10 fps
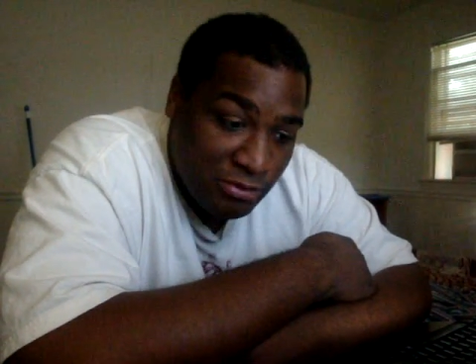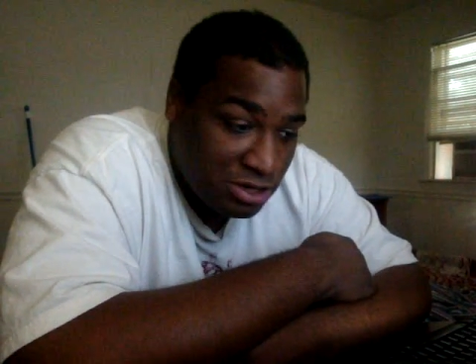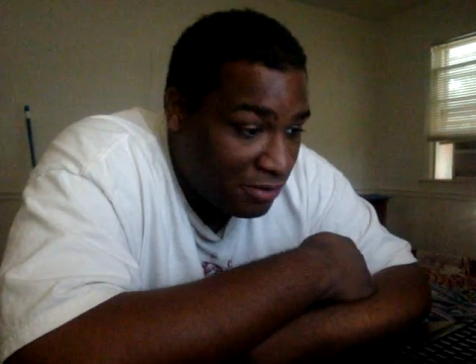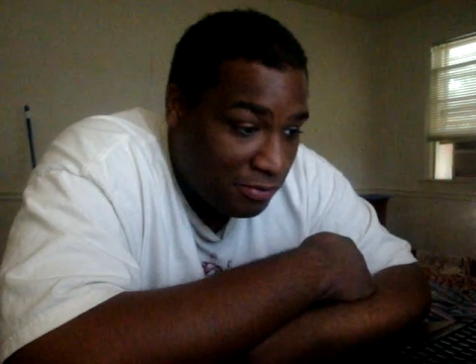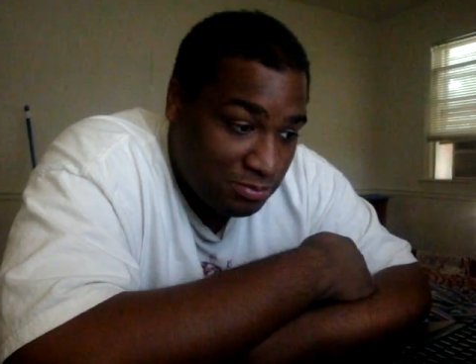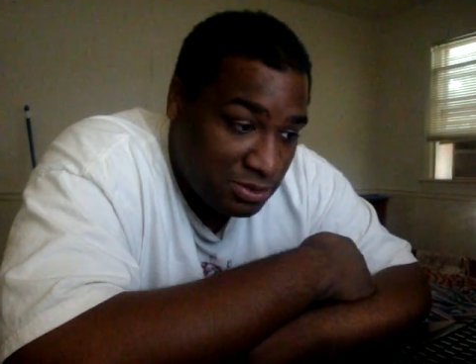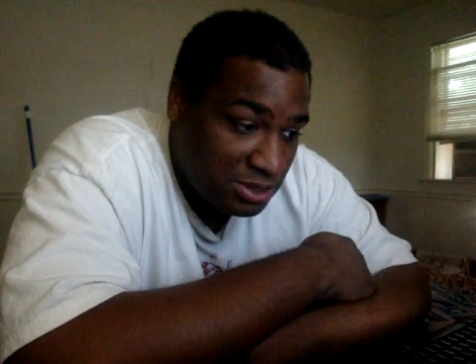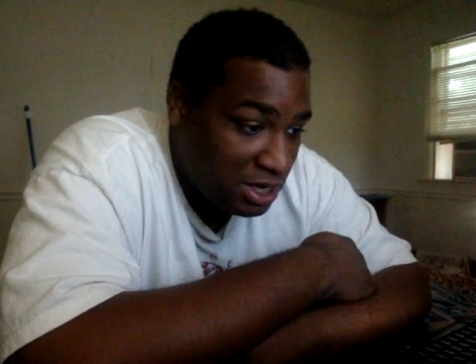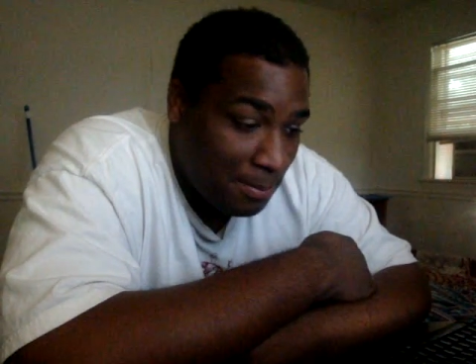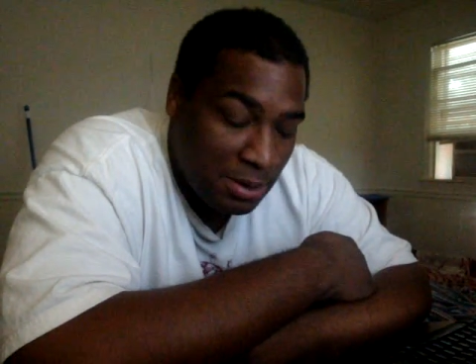
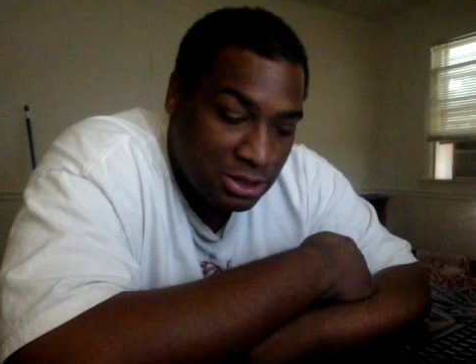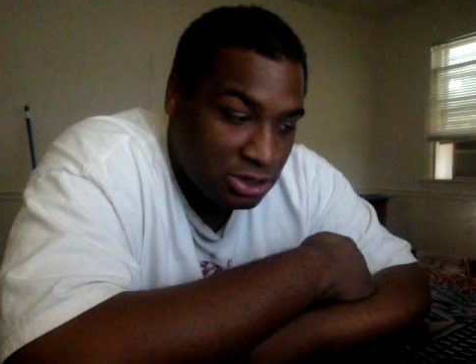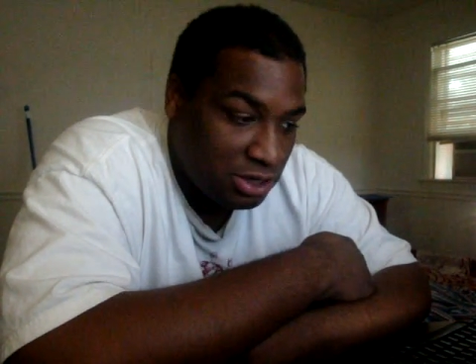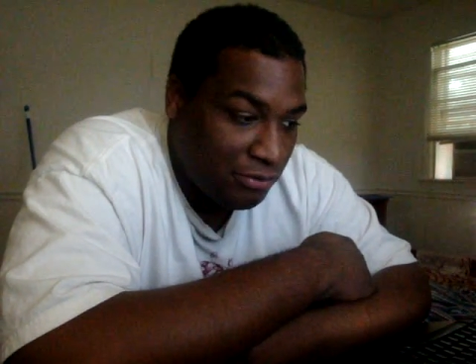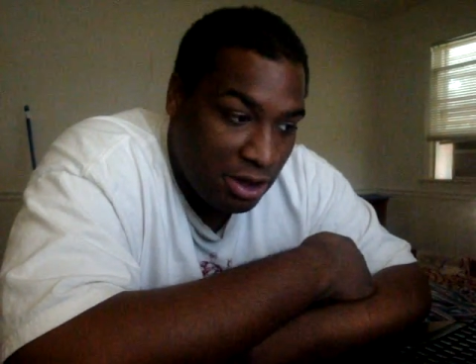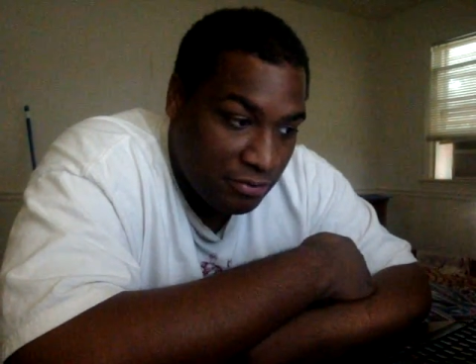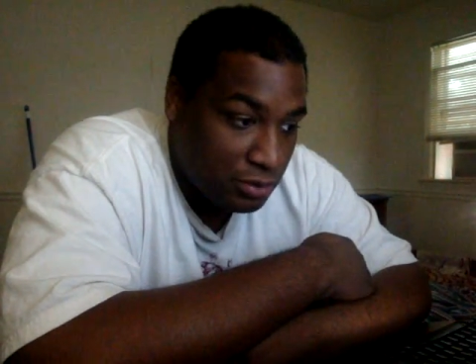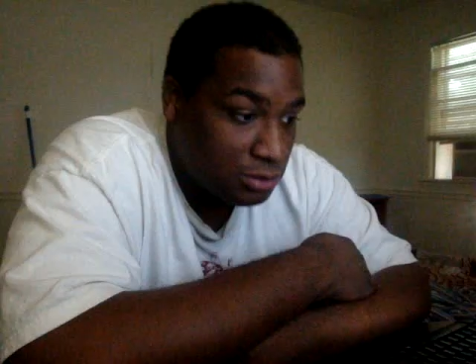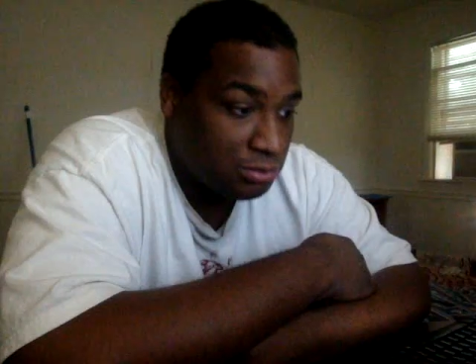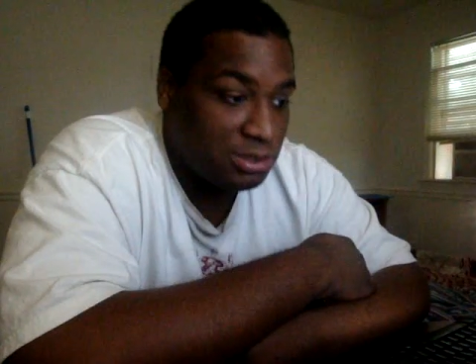CM Punk's and Jeff Hardy
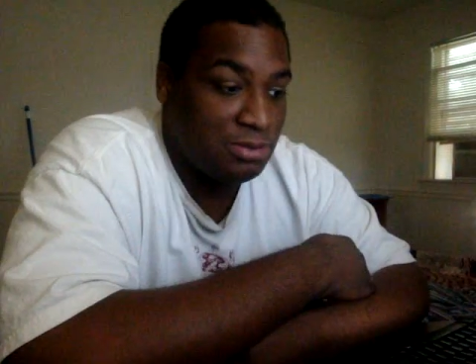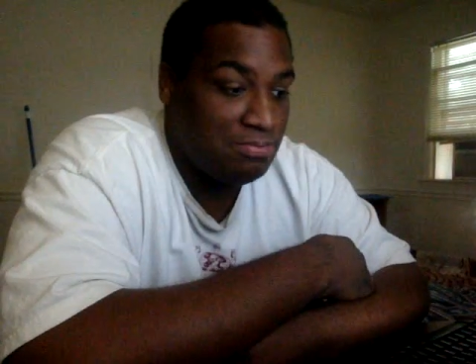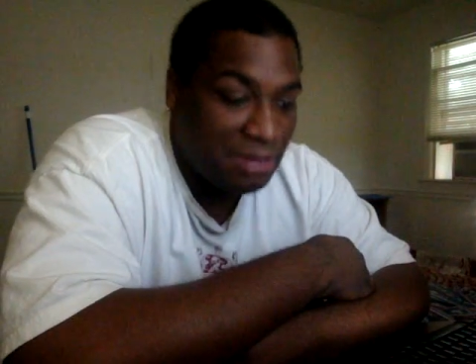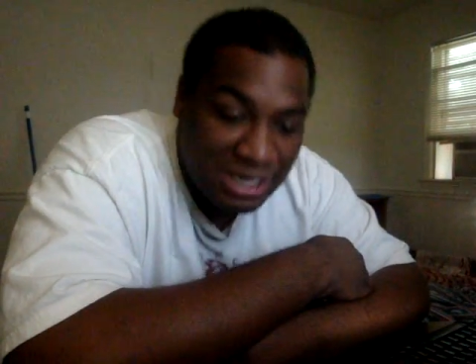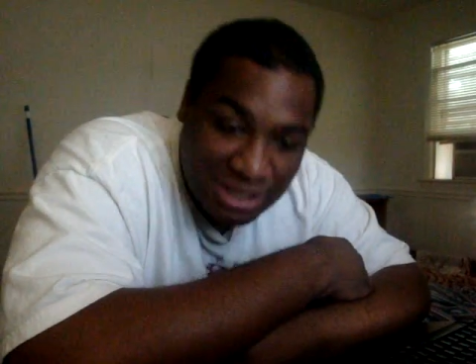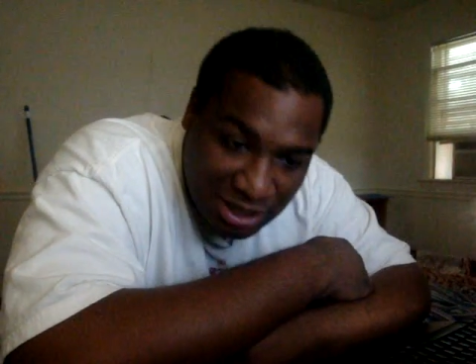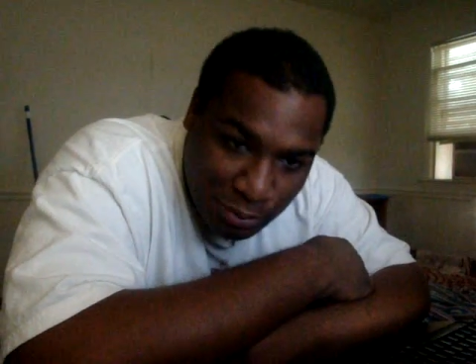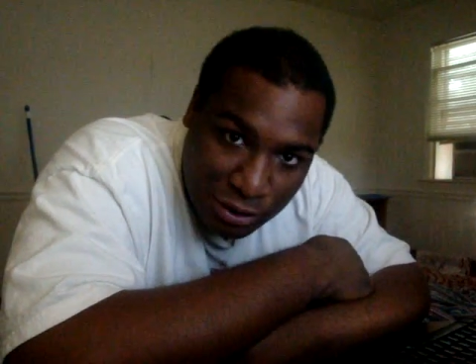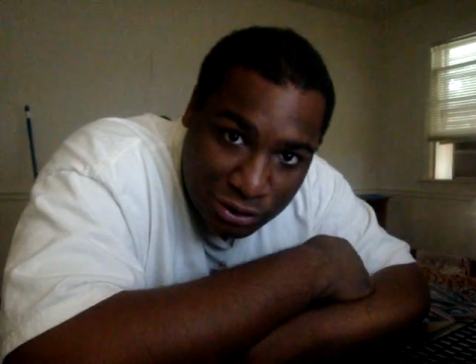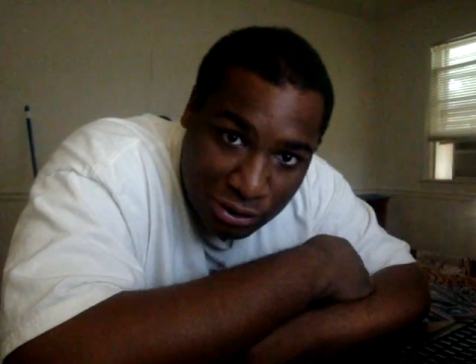feuds was immensely
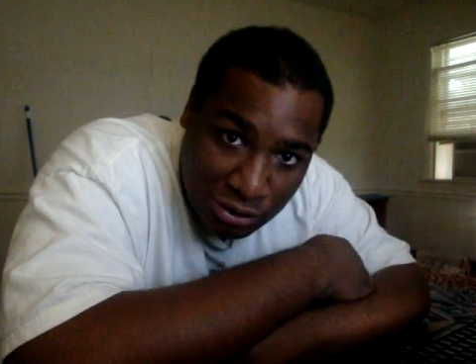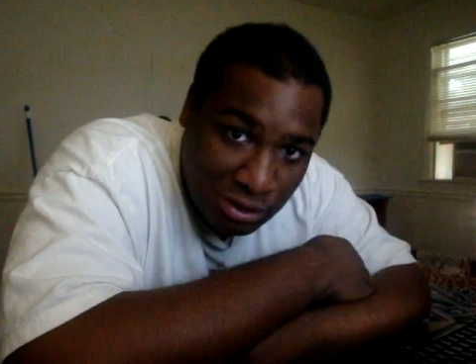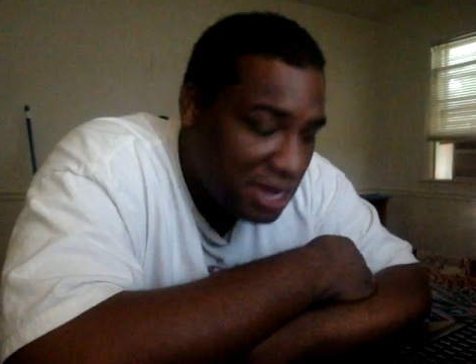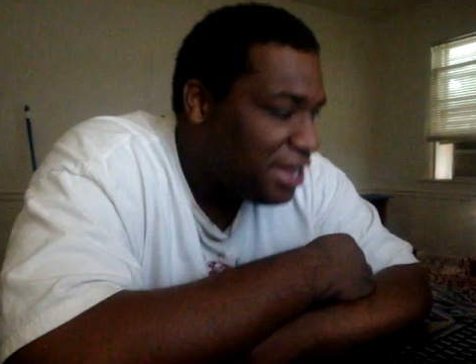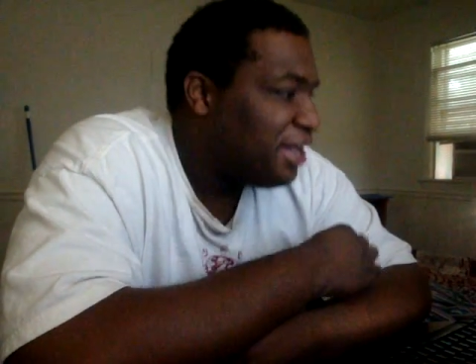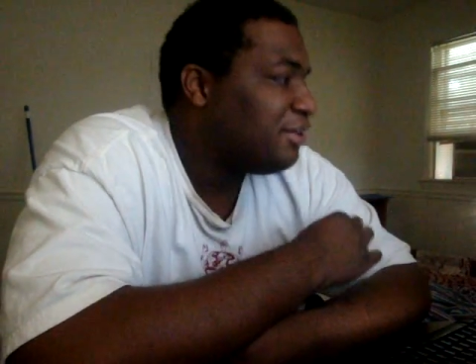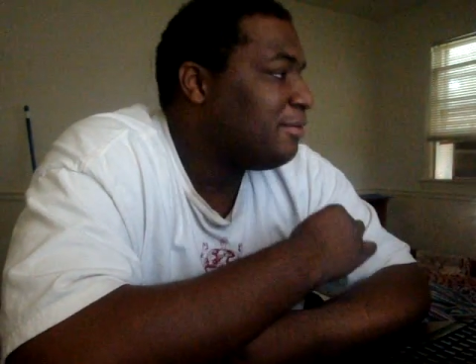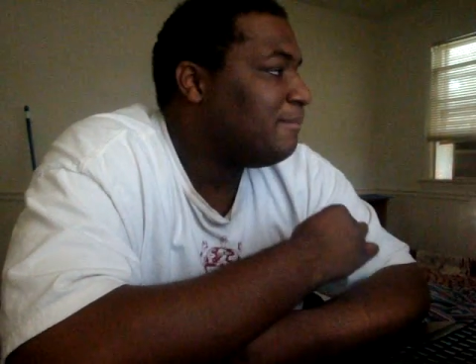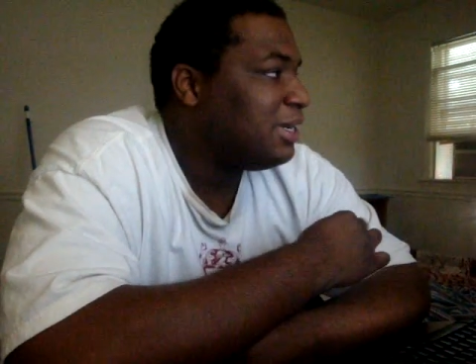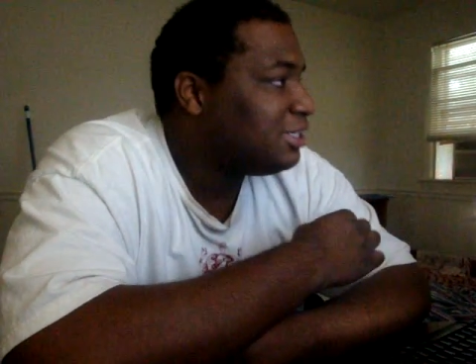personal and
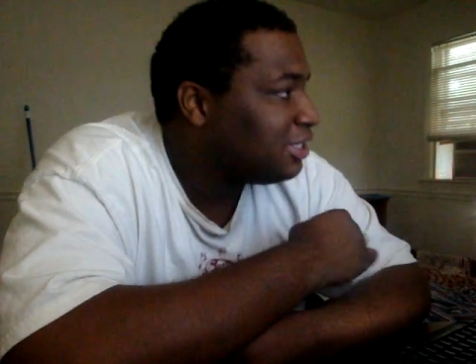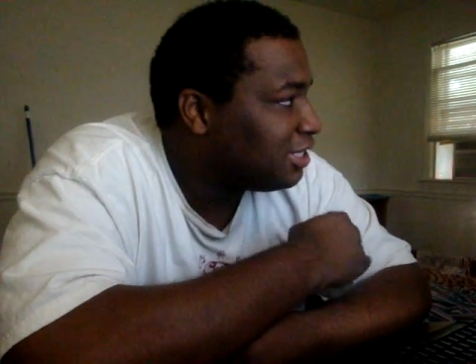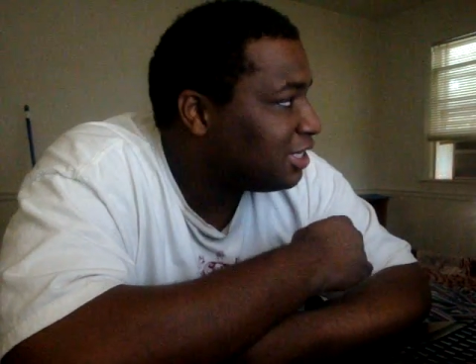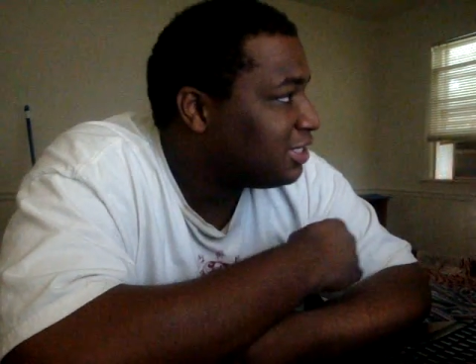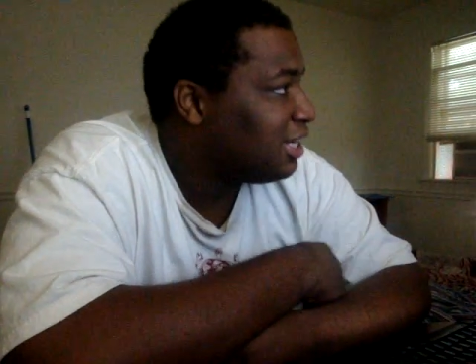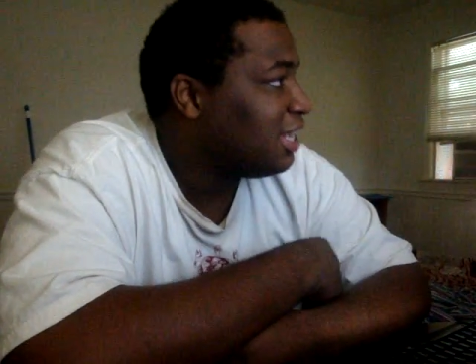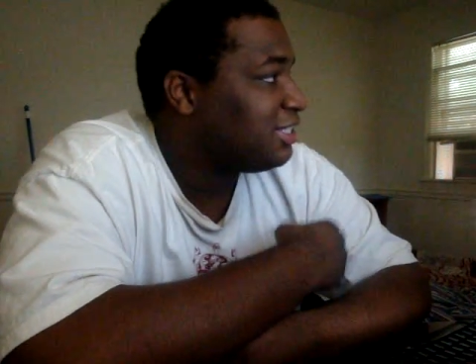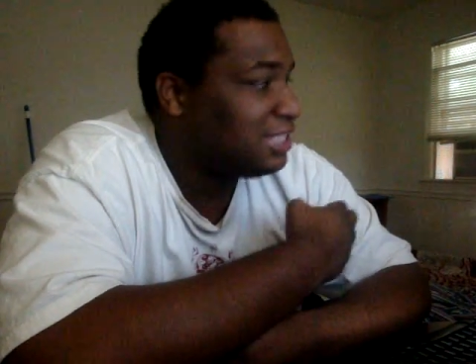immensely just like that.